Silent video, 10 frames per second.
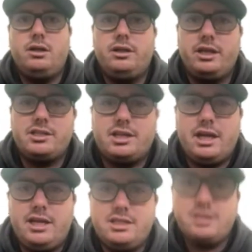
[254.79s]
Thanks,
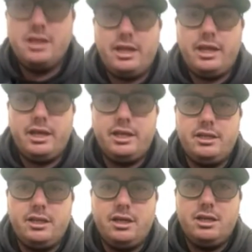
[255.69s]
guys,
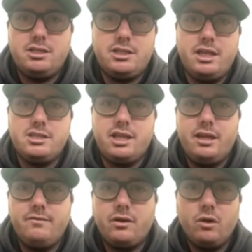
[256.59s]
and stay
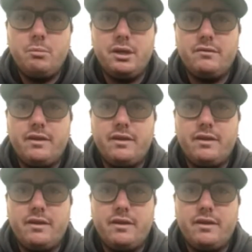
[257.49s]
safe. Go Big